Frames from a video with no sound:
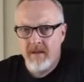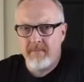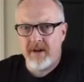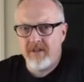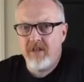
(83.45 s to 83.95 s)

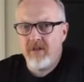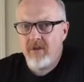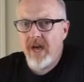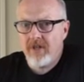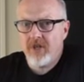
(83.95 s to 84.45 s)
But I think you'll
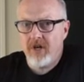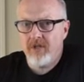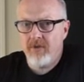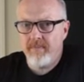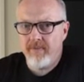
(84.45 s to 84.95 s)
catch on
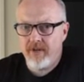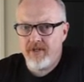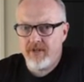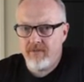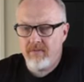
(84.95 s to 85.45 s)
to it pretty
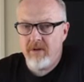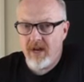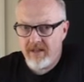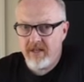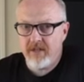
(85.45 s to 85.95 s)
soon.
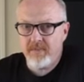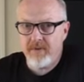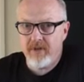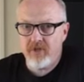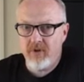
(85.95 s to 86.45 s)
I think it's
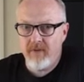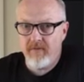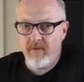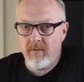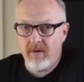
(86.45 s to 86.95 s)
pretty
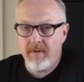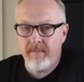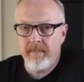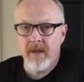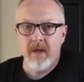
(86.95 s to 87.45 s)
straightforward.
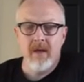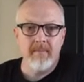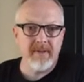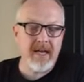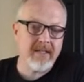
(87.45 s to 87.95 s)

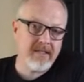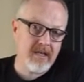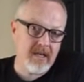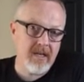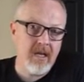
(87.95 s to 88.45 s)
But that
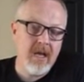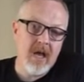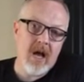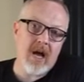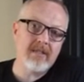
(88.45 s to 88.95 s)
said,
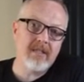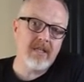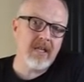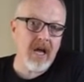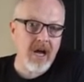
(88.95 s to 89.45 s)

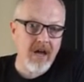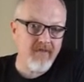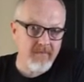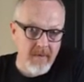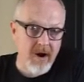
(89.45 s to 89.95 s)
until
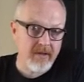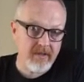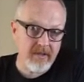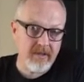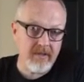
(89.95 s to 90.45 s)
I've marked
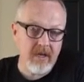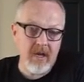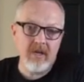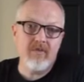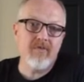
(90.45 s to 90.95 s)
it
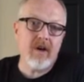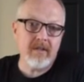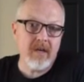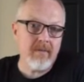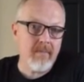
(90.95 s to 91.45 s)
and you've
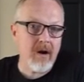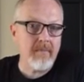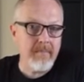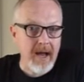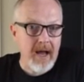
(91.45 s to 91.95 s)
got that
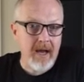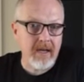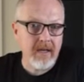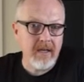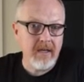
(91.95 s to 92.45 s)
mark back,